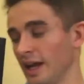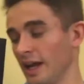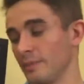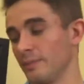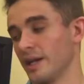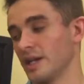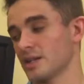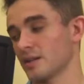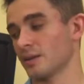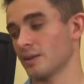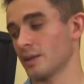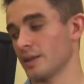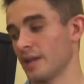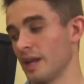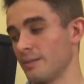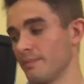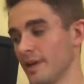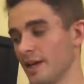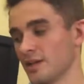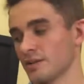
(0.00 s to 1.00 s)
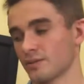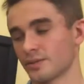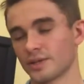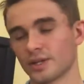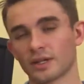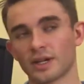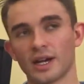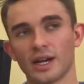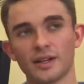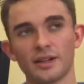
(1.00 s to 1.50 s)
And basically what that means is
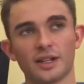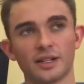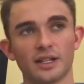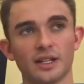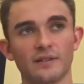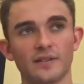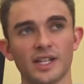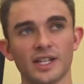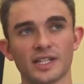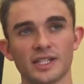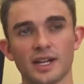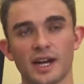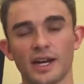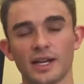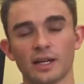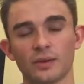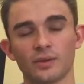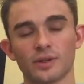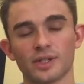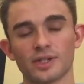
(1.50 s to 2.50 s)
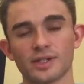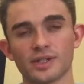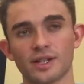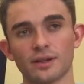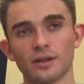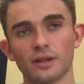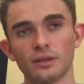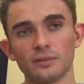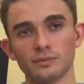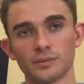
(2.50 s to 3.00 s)
when your conductivity is not equal to
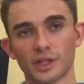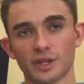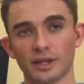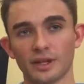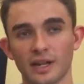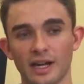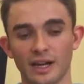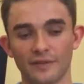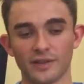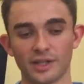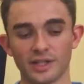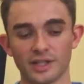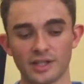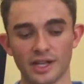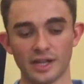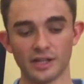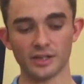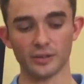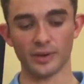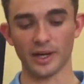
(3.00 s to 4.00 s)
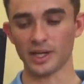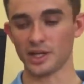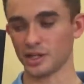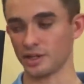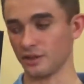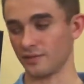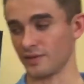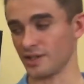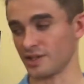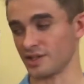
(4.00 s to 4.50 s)
0, you're going to have an
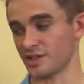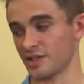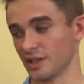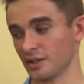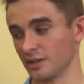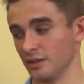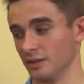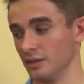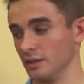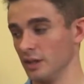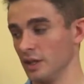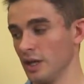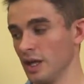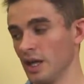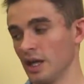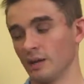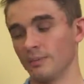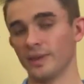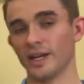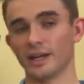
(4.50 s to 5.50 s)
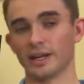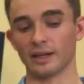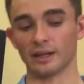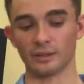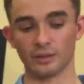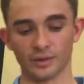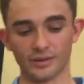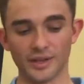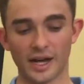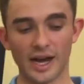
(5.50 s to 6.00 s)
attenuation of the signal, meaning
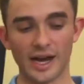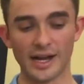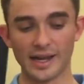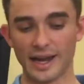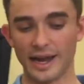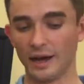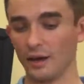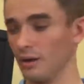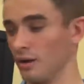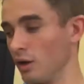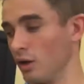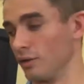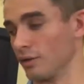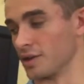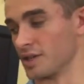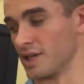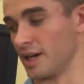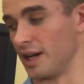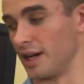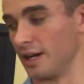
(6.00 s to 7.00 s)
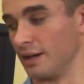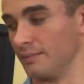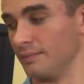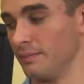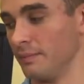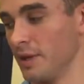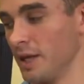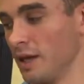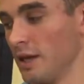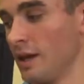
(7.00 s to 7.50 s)
it will die out over
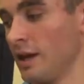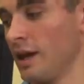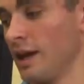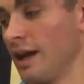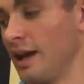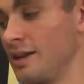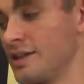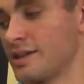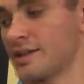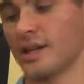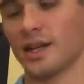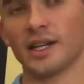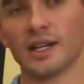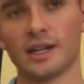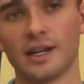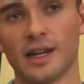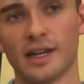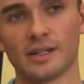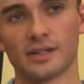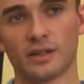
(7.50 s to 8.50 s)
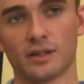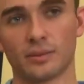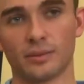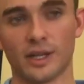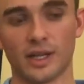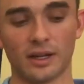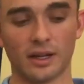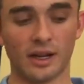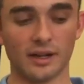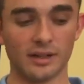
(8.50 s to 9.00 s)
time. In sunny days, there
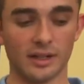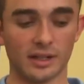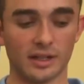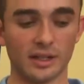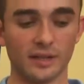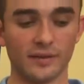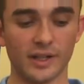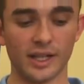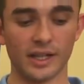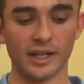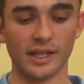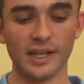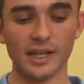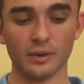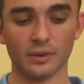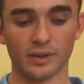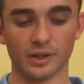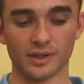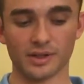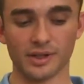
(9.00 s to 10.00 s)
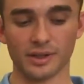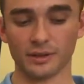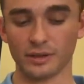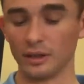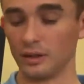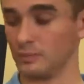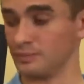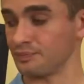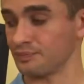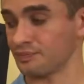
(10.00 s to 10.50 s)
will be conductivity equal to
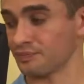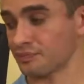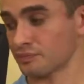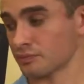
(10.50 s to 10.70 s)
0,